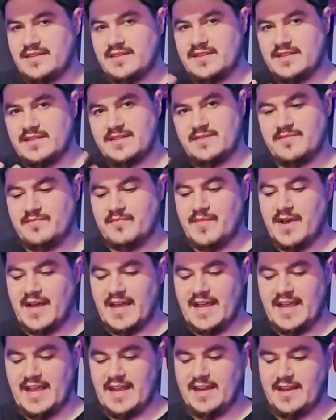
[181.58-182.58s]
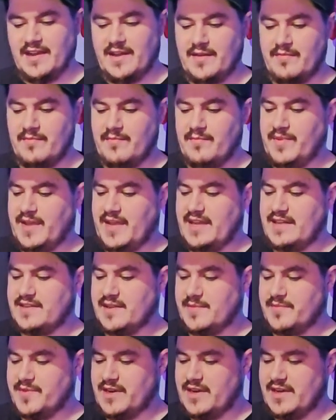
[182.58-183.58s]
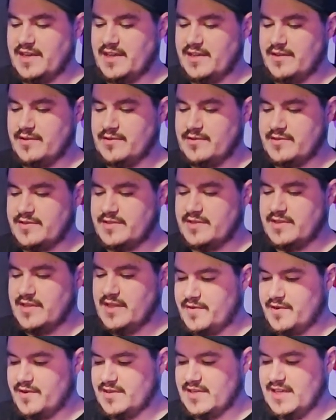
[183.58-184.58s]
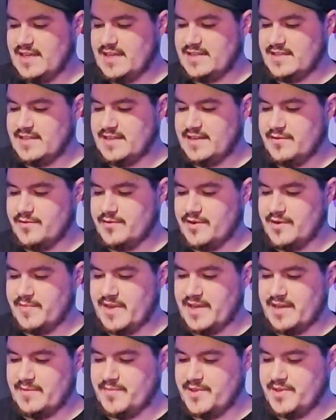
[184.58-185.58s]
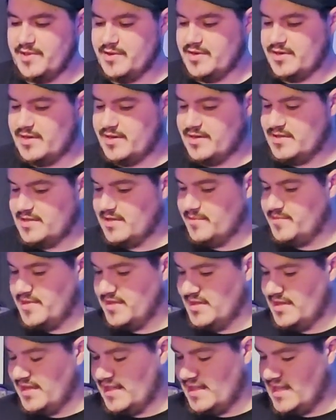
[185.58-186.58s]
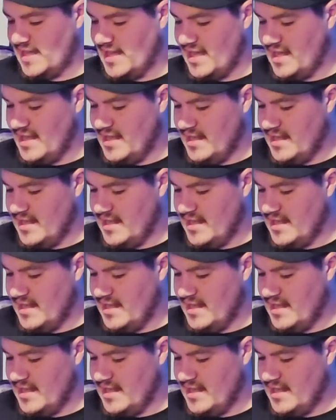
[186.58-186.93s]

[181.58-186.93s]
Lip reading: This might end up being something I use for testing or on my computer or something like that.